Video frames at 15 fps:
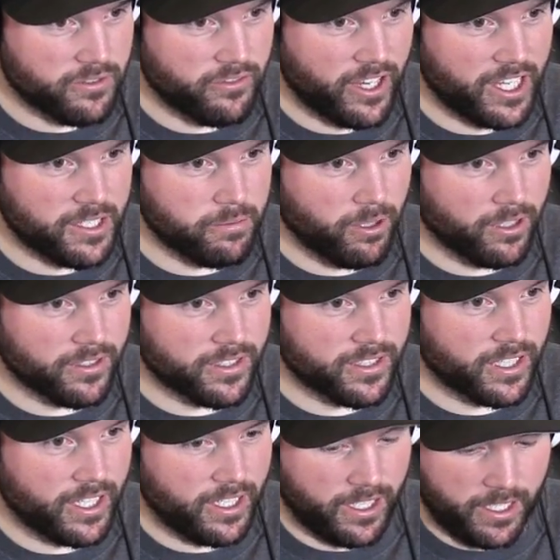the fastball? Is this
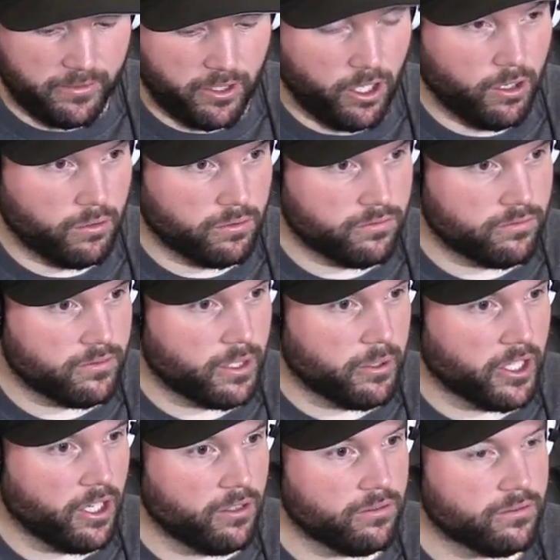guy not have... Oh, there we
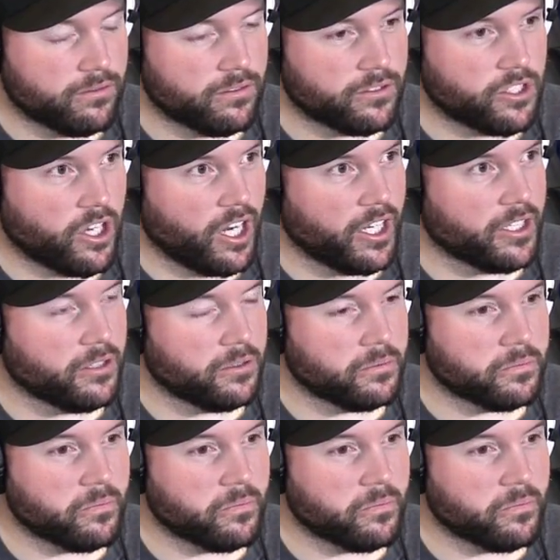go. Triangle.